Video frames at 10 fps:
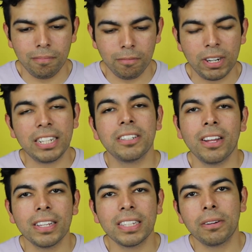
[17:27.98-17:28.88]
when I
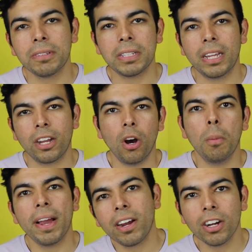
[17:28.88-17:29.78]
saw this I was like, oh
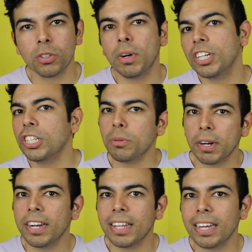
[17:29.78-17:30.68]
my gosh, why is she
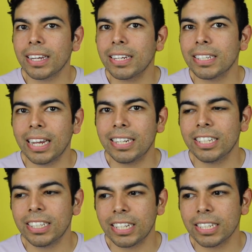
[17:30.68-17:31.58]
wearing that? Because I
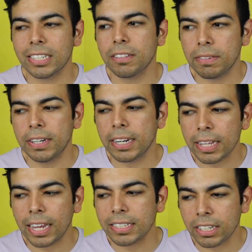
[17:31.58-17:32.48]
just think this is very
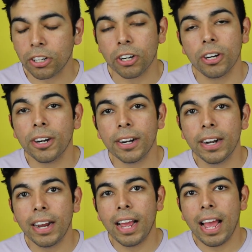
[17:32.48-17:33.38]
classic her,
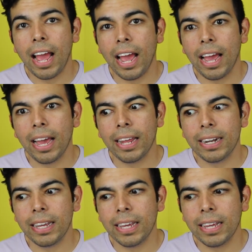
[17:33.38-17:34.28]

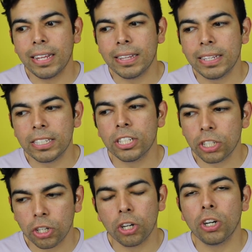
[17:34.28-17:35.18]
and this
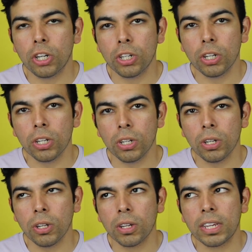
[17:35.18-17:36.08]
is her
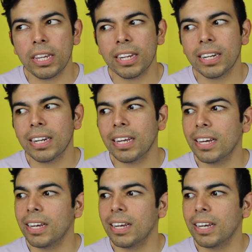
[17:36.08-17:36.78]
looking, I